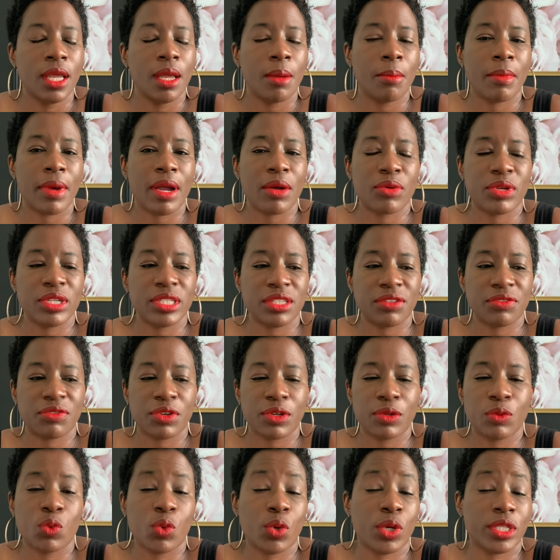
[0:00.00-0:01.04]
My reason
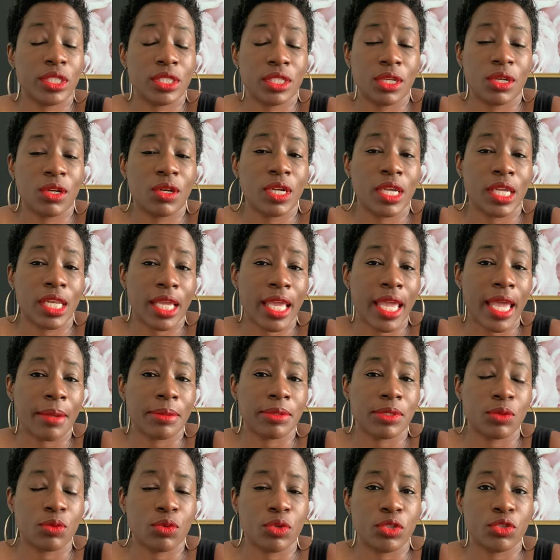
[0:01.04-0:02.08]
for wanting to create a
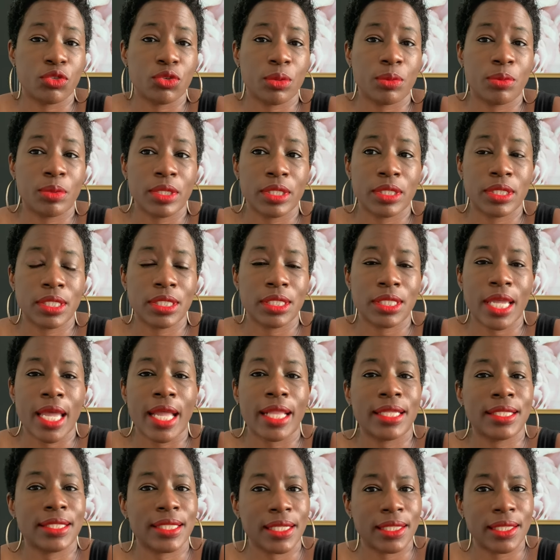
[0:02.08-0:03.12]
capsule wardrobe was to kind
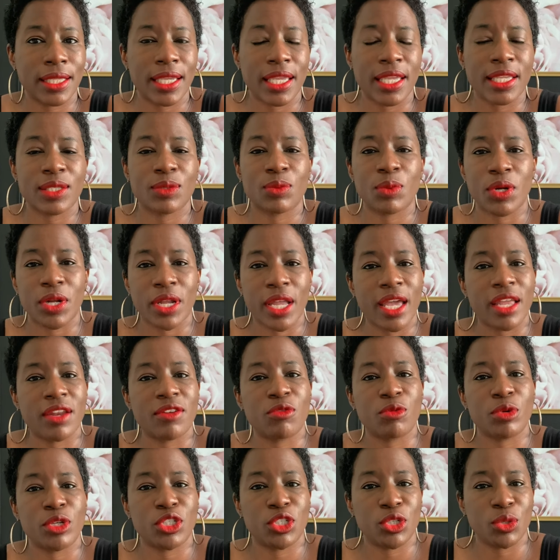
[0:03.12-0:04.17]
of take the guesswork out of
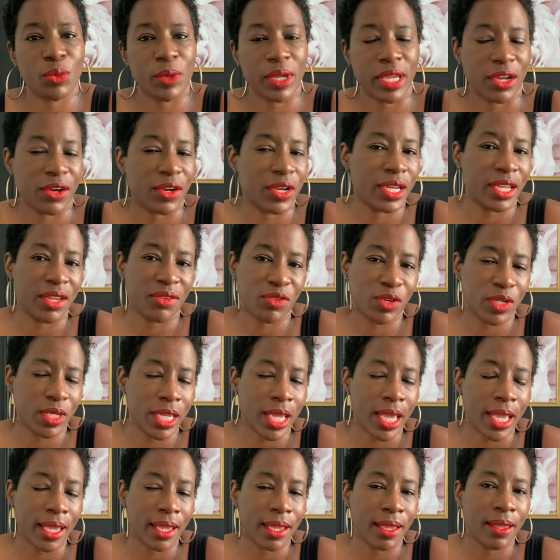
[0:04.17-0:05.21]
what you're wearing every
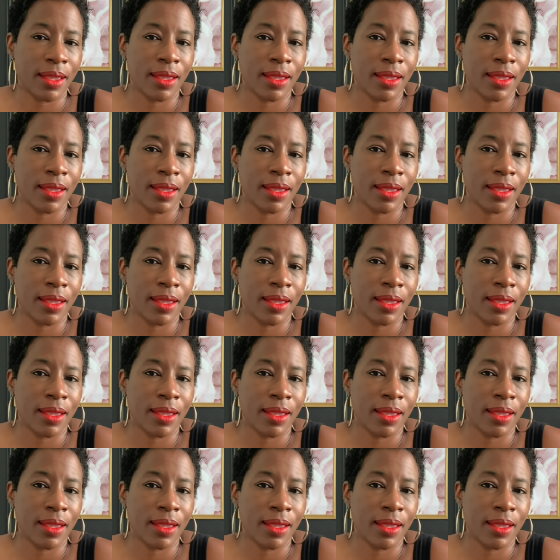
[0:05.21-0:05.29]
day.